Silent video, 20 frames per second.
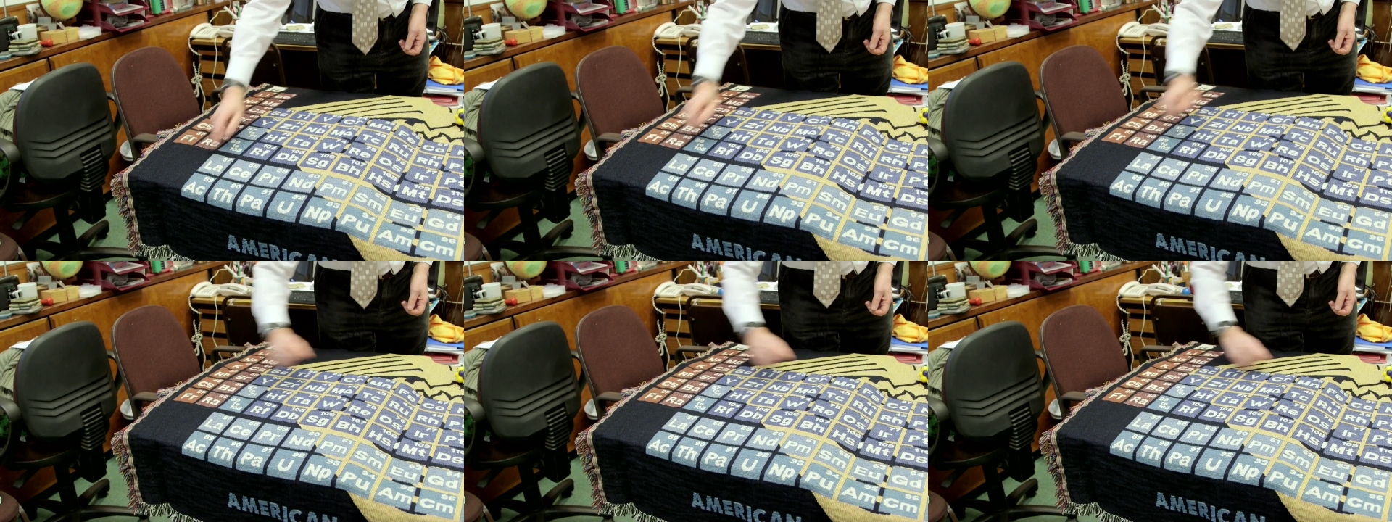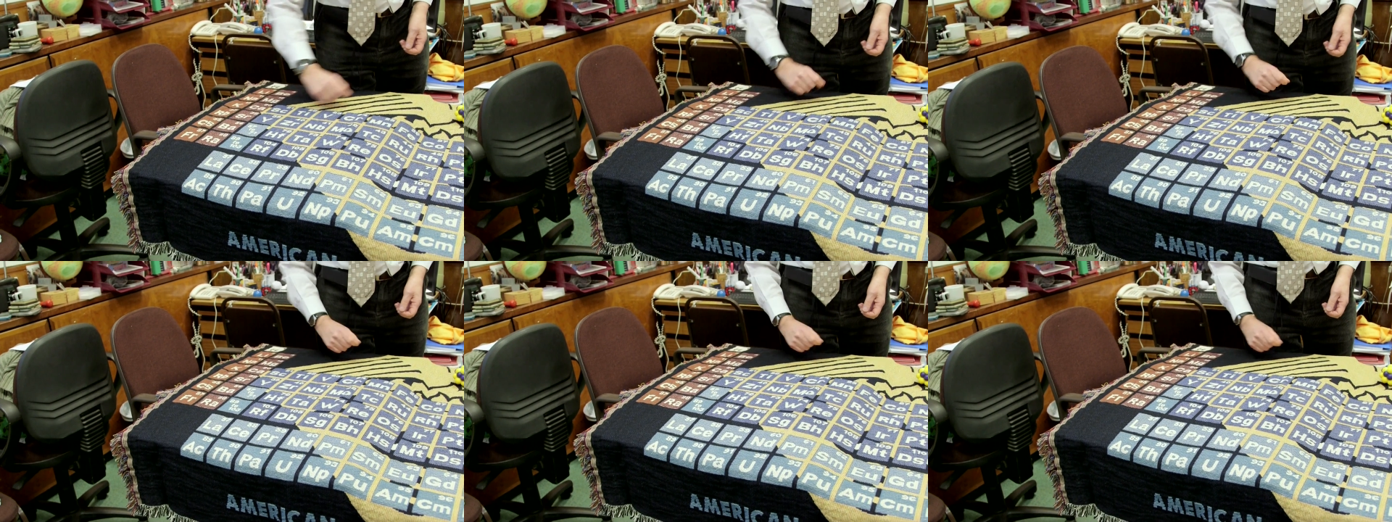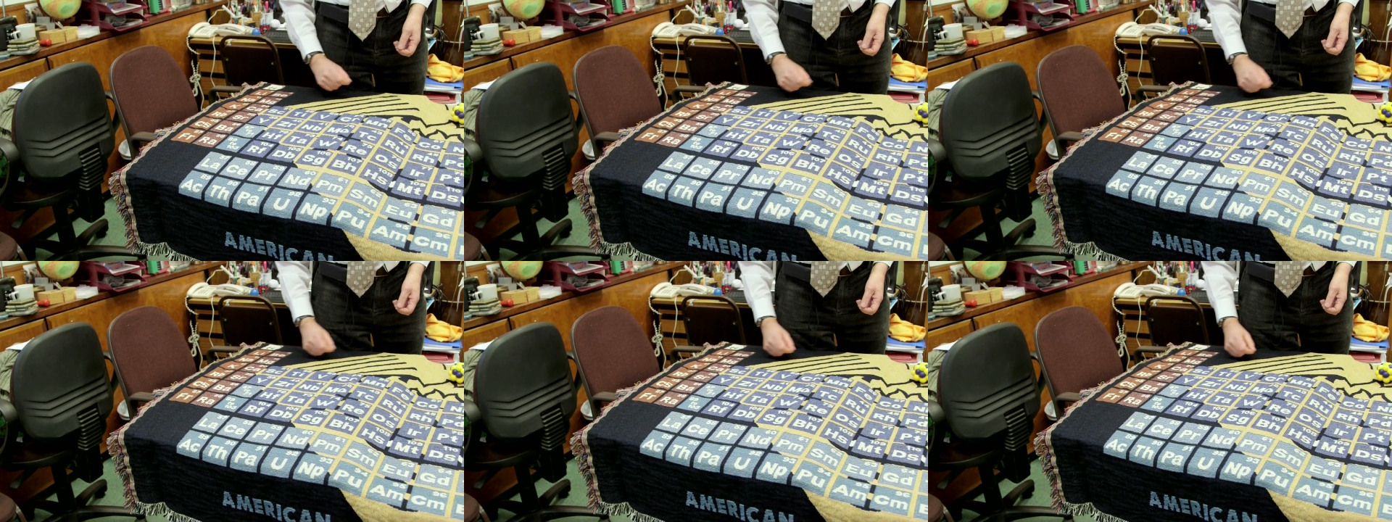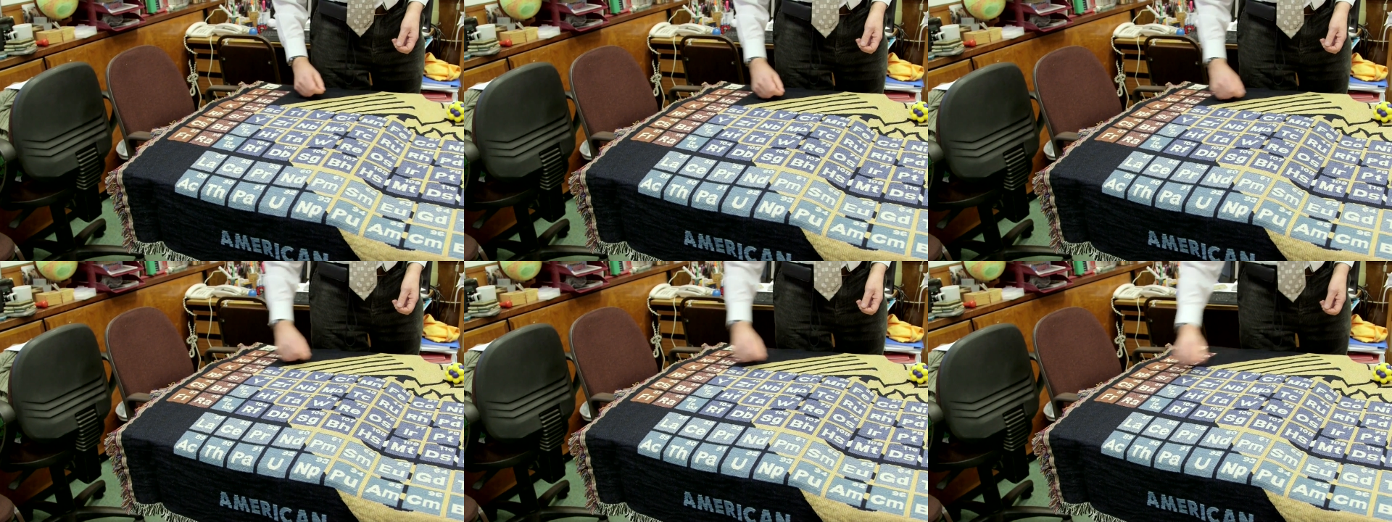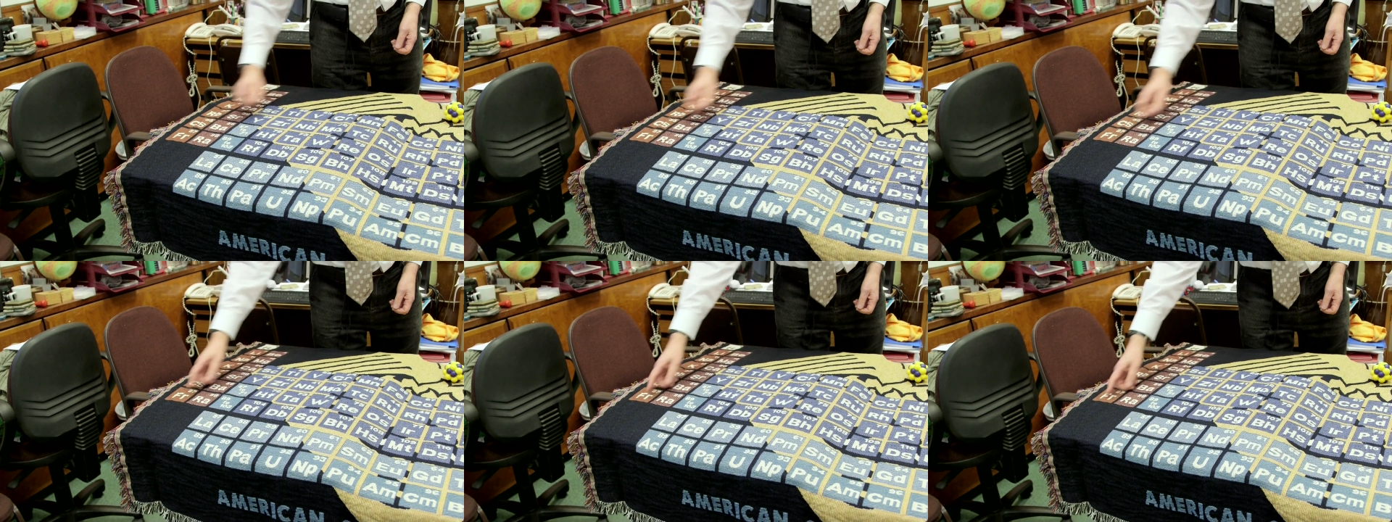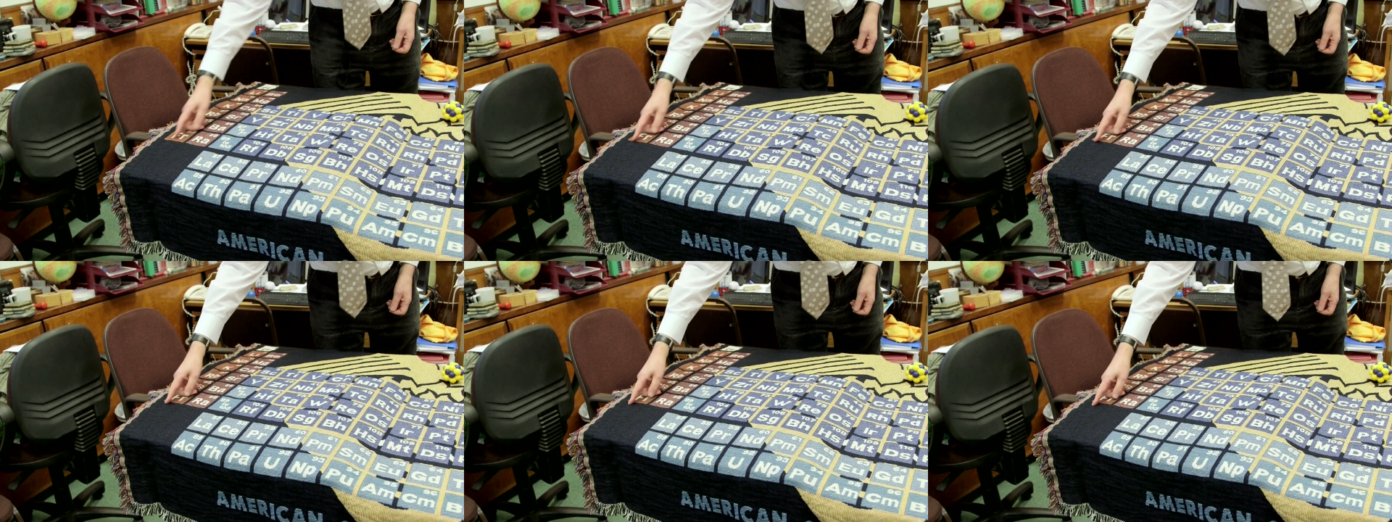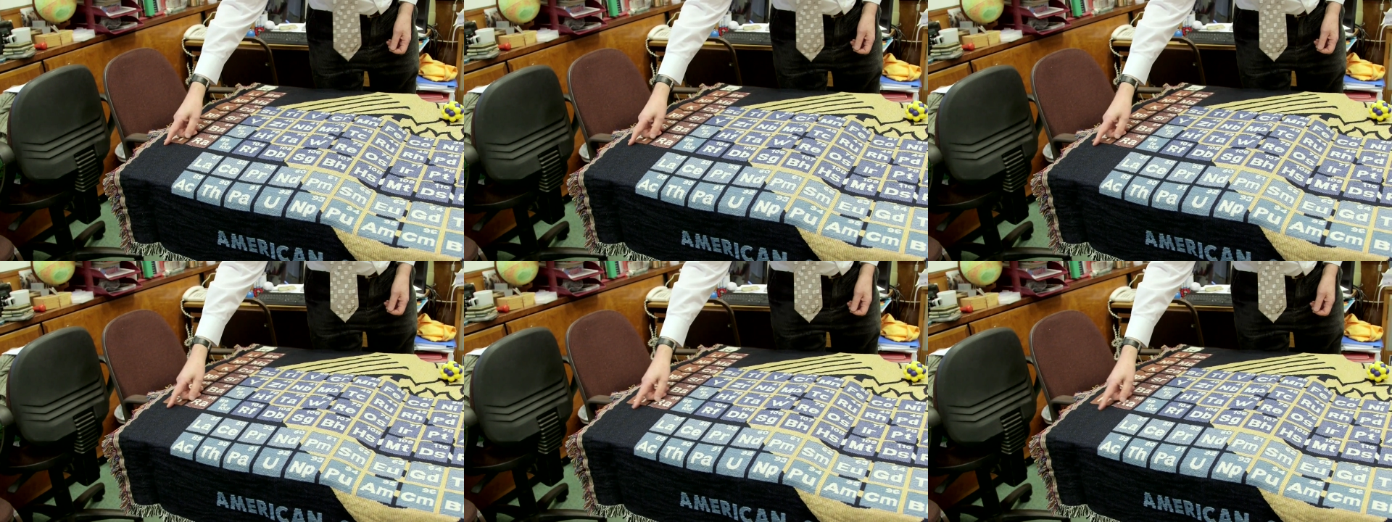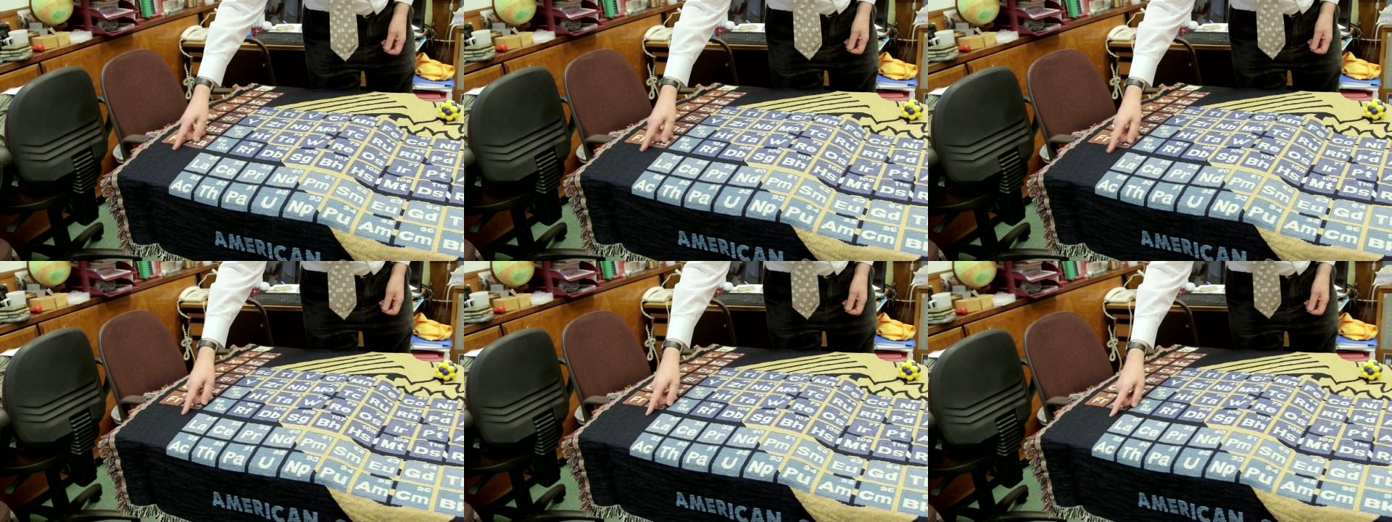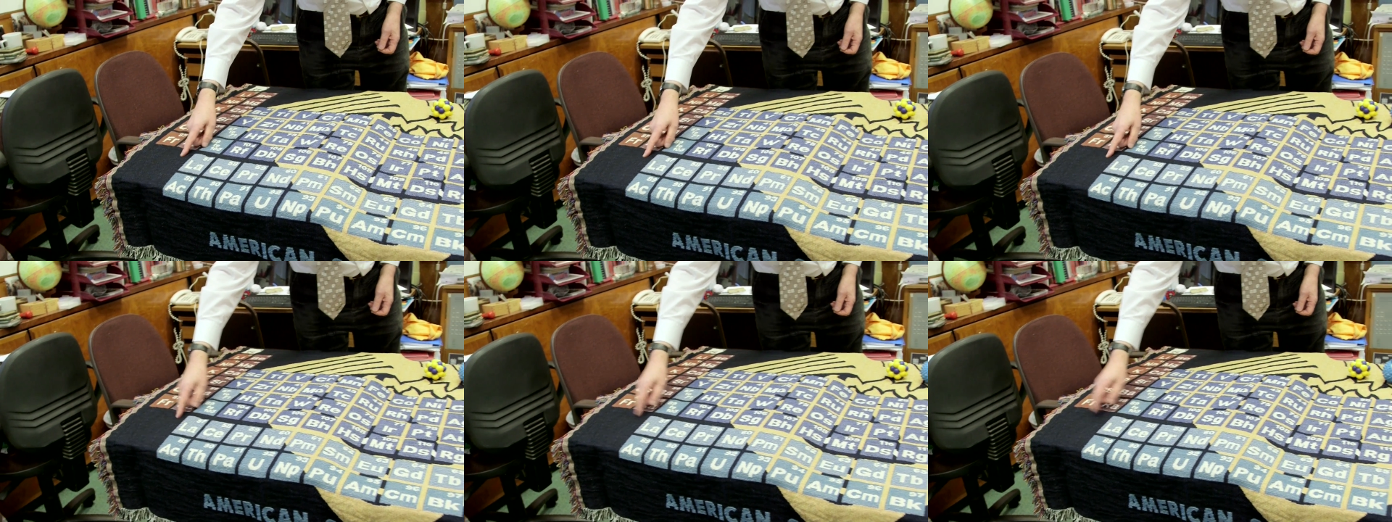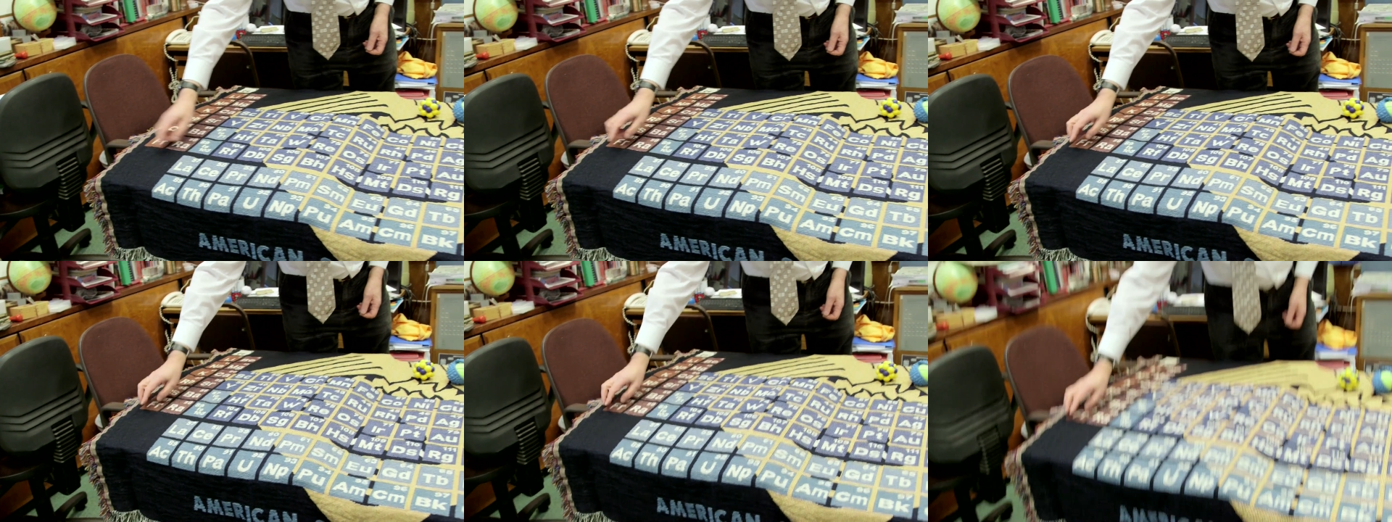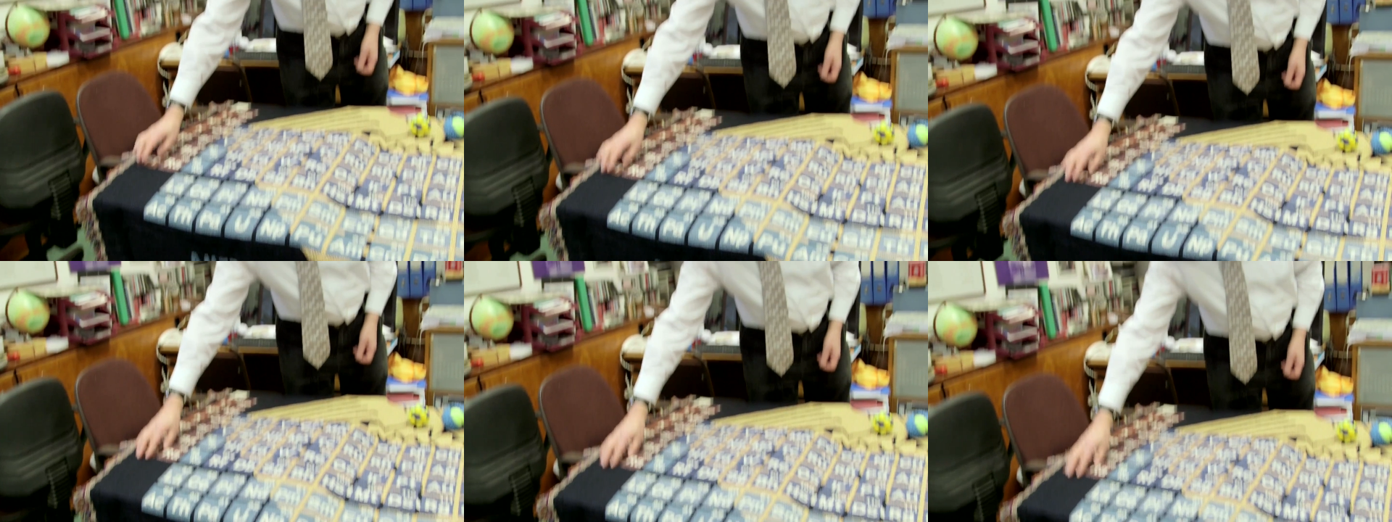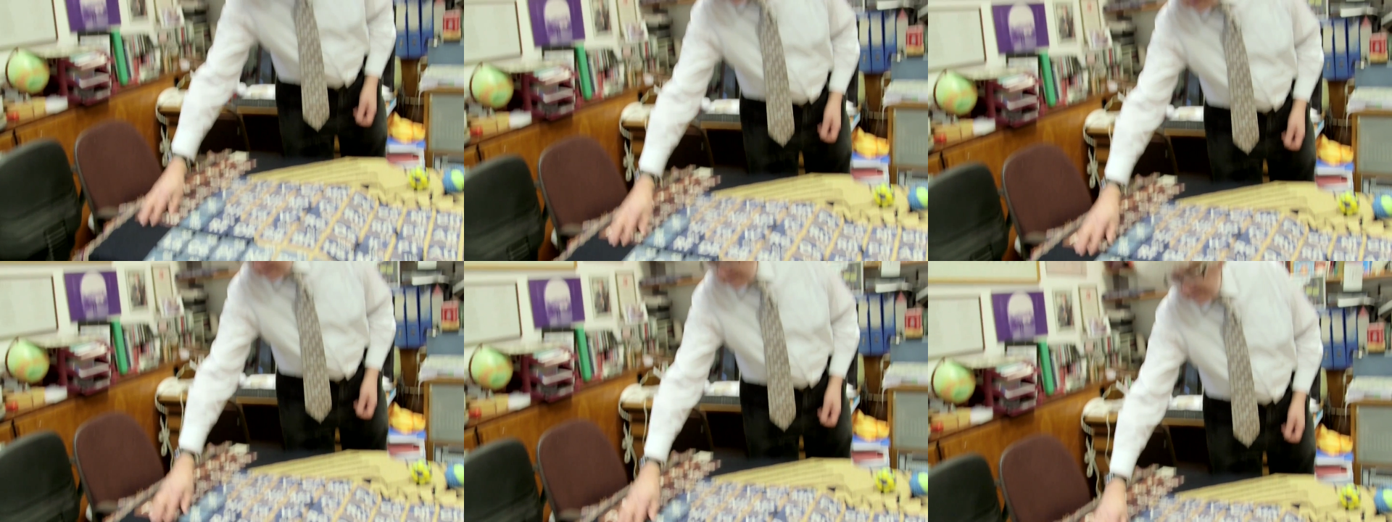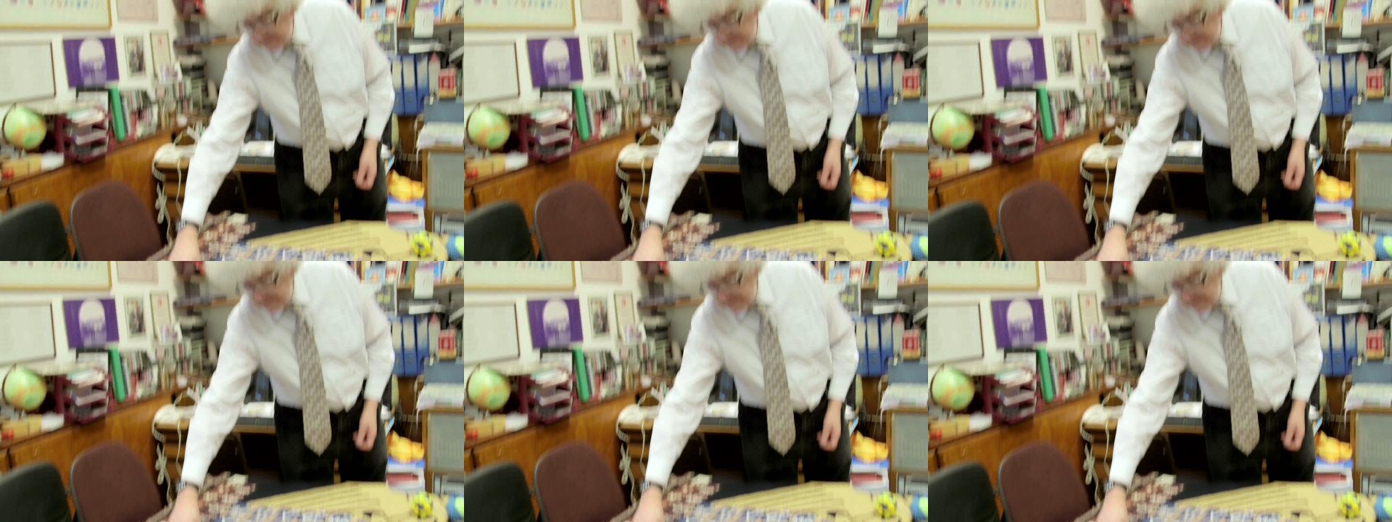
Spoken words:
(no speaker visible)